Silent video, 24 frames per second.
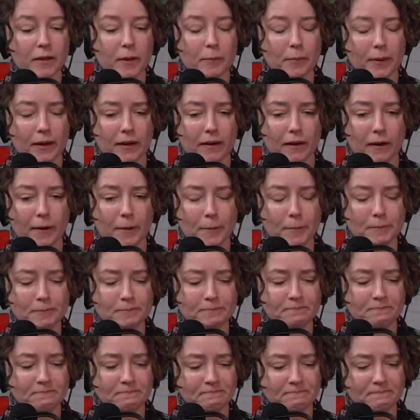
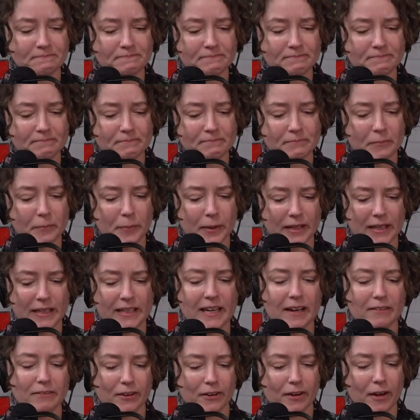But he never